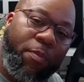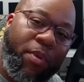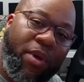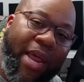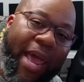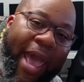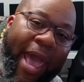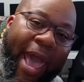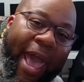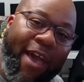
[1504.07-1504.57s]
to put
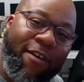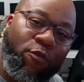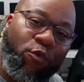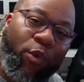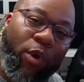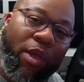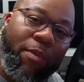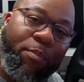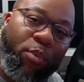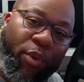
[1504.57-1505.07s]

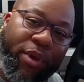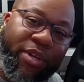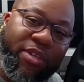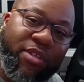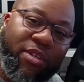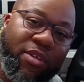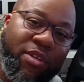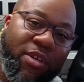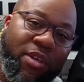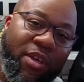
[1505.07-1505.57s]
halfway
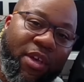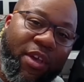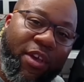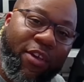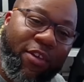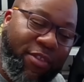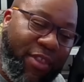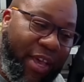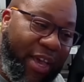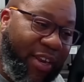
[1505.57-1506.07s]
point.
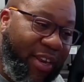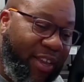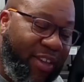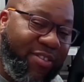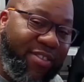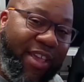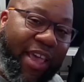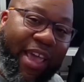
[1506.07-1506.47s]
That is